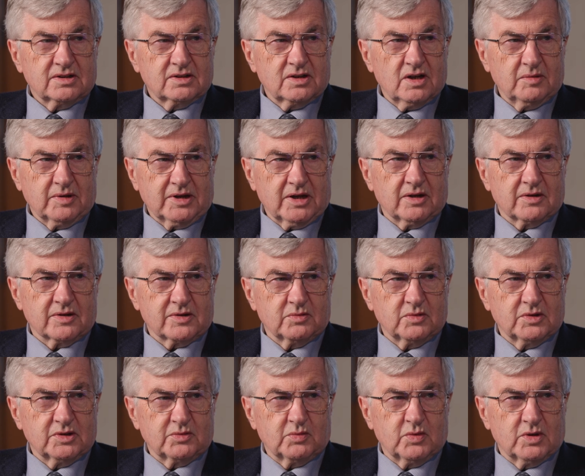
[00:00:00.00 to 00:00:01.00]
coming out of the
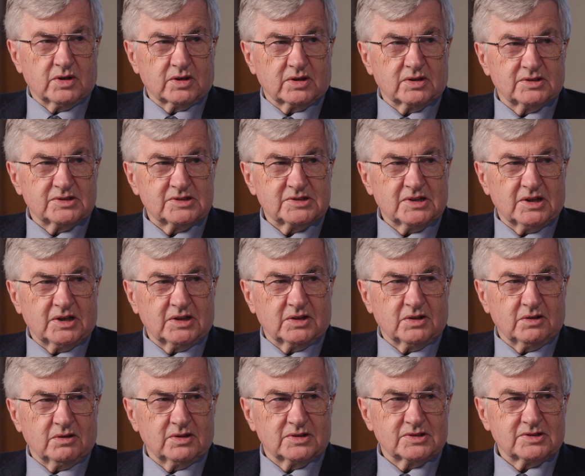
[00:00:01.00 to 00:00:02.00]
woodwork and saying,
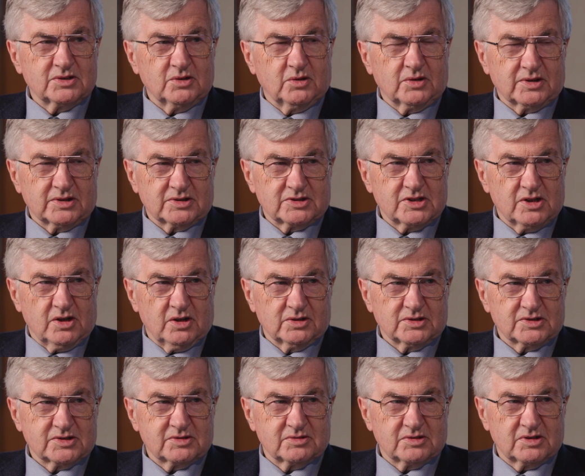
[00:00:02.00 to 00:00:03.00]
no, it's not a
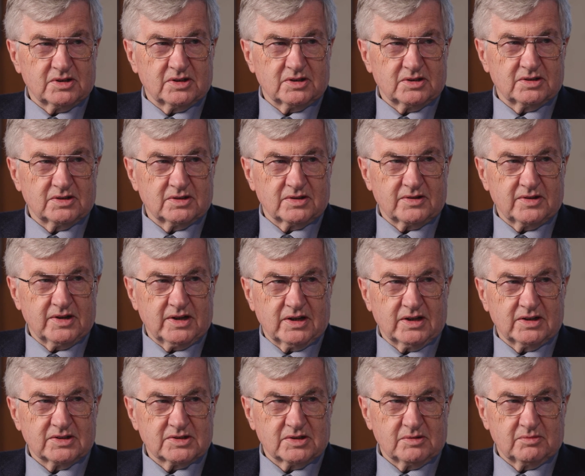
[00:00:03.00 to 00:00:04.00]
chance thing,
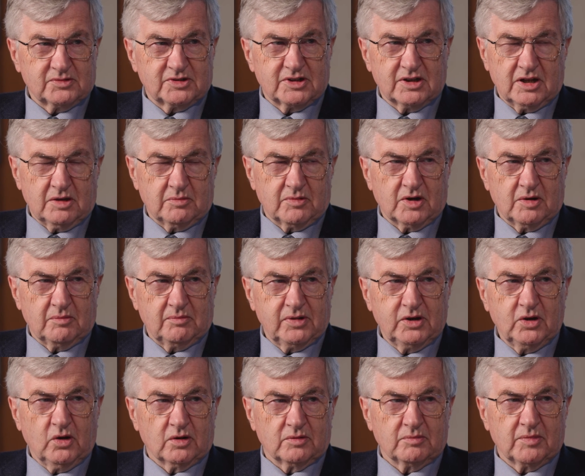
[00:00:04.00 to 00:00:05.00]
it's a deliberate
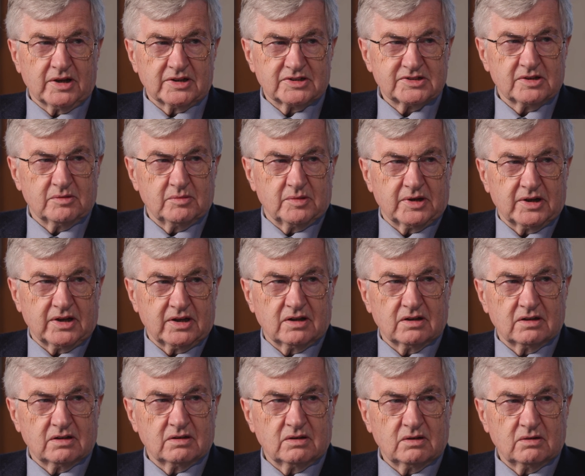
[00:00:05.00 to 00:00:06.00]
plot by
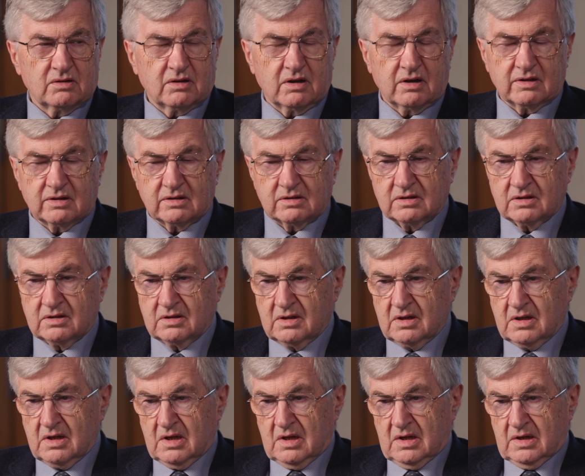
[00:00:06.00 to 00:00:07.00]
somebody or other.
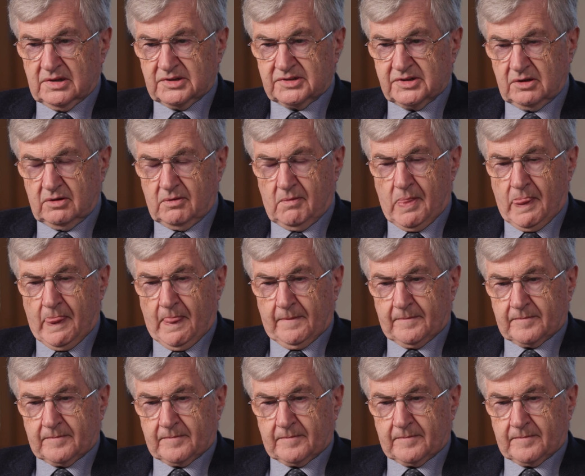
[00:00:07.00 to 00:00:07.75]
So